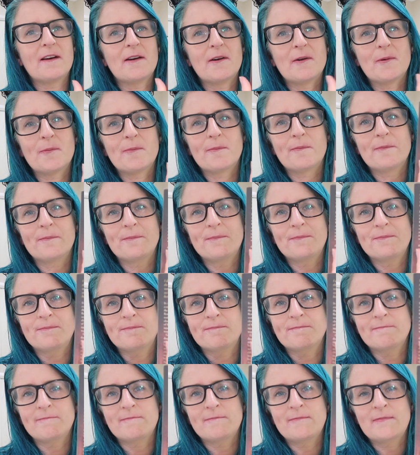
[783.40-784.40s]
um
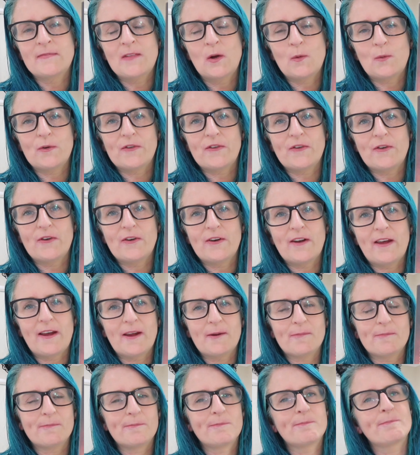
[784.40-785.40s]
what's her
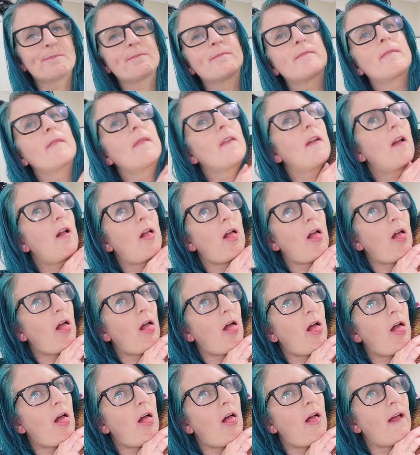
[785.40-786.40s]
name?
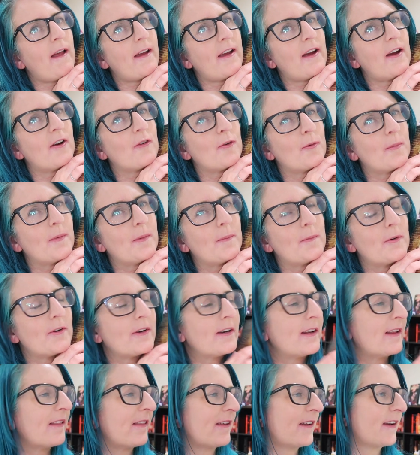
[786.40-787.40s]
Oh, I can't remember
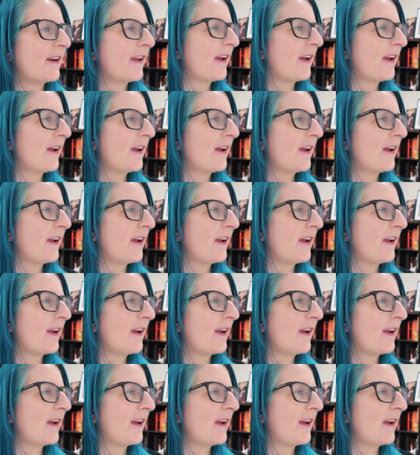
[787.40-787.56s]
any of their